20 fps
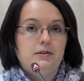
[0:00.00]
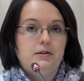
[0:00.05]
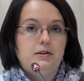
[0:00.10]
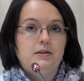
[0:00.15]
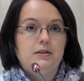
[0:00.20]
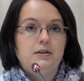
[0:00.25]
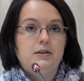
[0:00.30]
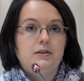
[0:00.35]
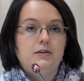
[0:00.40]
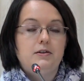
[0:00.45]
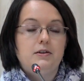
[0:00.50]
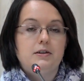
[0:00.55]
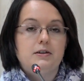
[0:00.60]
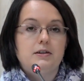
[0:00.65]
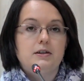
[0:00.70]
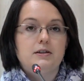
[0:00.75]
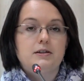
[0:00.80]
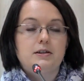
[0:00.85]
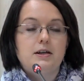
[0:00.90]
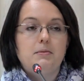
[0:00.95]

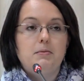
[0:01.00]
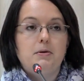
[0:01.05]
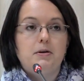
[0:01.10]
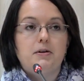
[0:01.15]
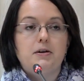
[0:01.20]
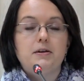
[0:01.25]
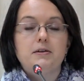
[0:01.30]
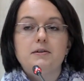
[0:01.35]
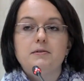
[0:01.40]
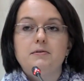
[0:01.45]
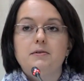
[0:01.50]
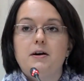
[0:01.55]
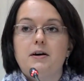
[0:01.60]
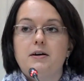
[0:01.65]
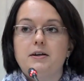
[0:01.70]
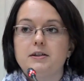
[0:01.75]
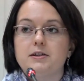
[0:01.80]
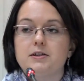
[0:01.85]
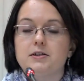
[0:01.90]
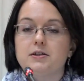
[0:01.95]
in Siberia and the
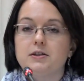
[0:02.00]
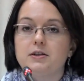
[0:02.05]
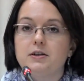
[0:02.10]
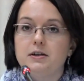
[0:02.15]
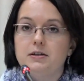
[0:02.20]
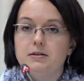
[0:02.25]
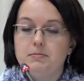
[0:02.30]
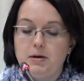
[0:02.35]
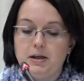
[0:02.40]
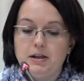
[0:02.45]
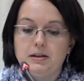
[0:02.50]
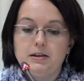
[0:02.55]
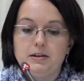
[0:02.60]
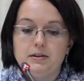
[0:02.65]
Far East, and